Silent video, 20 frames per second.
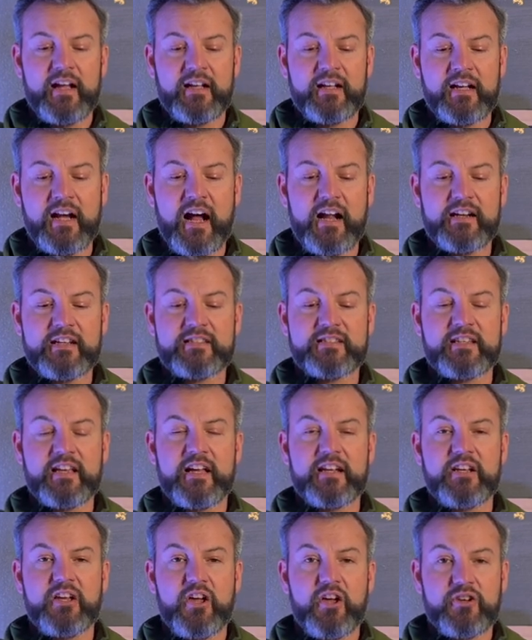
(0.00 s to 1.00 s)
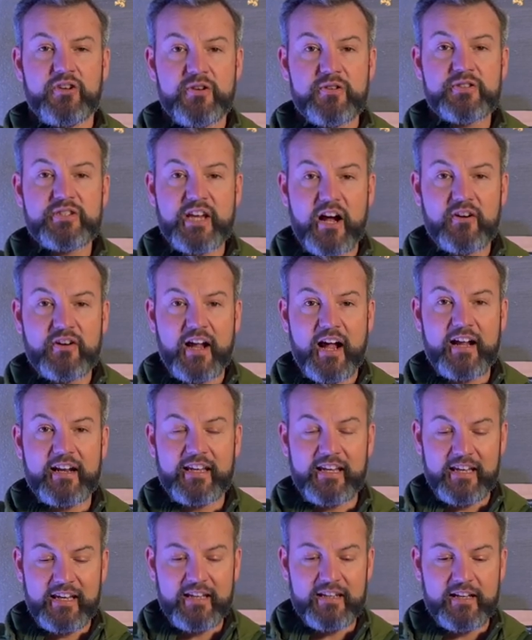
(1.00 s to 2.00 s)
God has said, You shall not
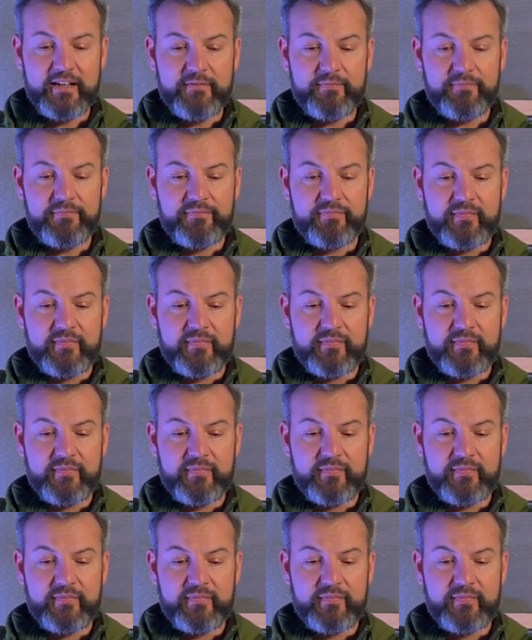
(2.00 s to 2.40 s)
eat it.